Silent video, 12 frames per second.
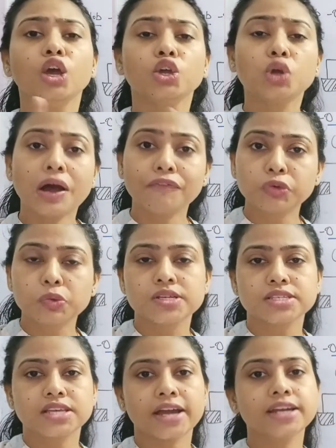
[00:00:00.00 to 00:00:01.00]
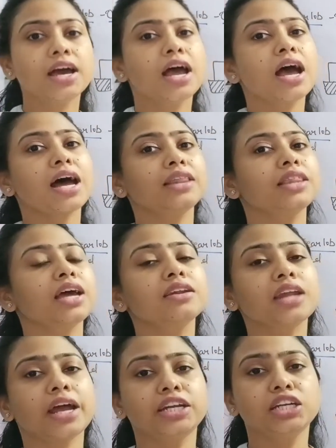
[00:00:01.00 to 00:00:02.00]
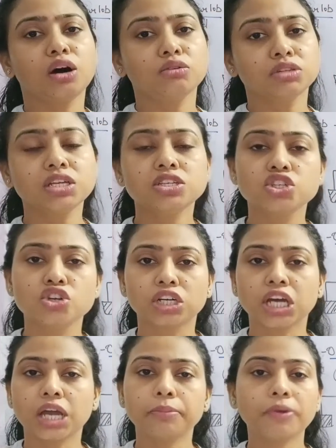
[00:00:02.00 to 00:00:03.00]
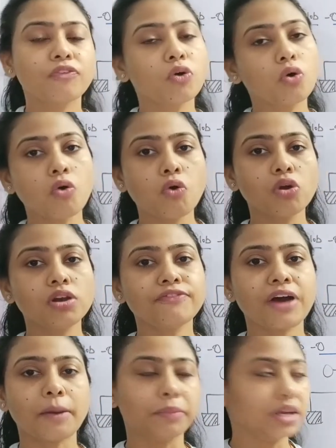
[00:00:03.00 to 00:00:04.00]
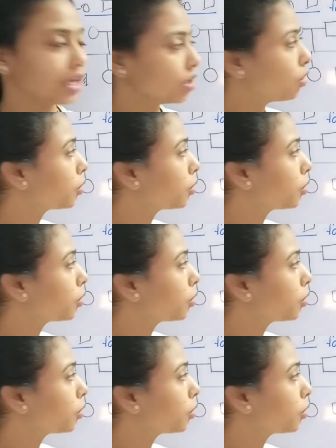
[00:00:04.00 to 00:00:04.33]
You have to decide and then write down the genotype of whole family.